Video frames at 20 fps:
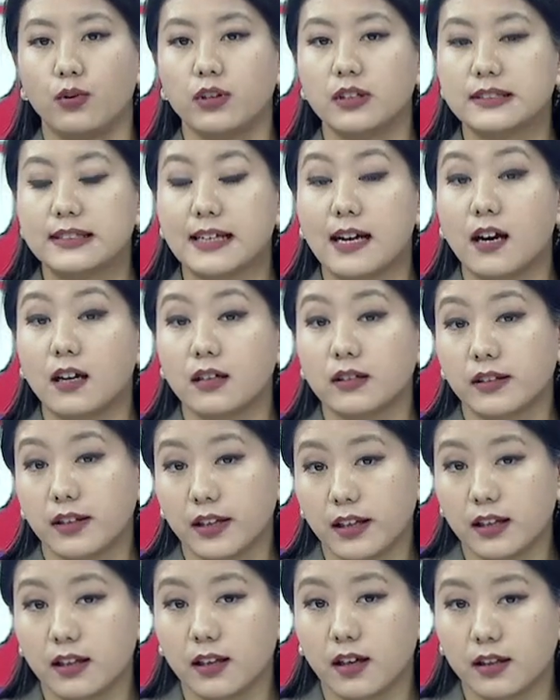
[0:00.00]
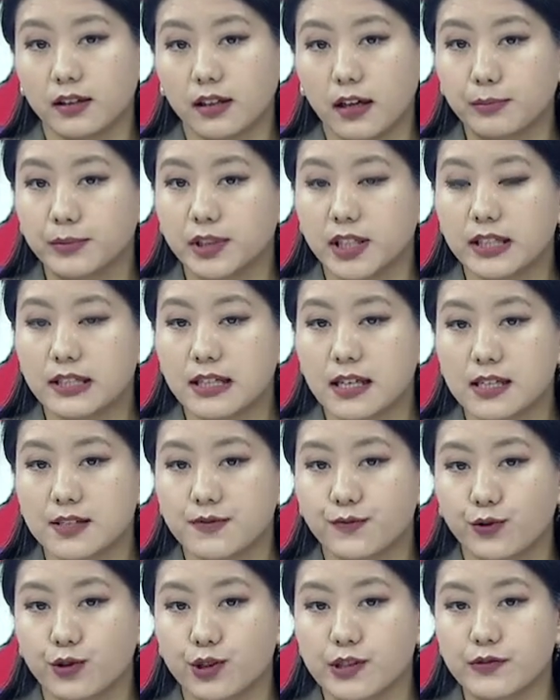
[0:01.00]
World Art Day Laganamde,
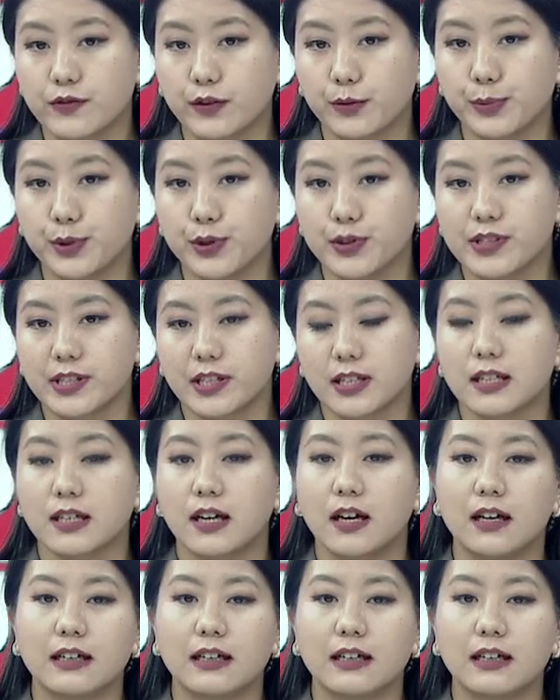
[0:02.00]
Task Force for Music and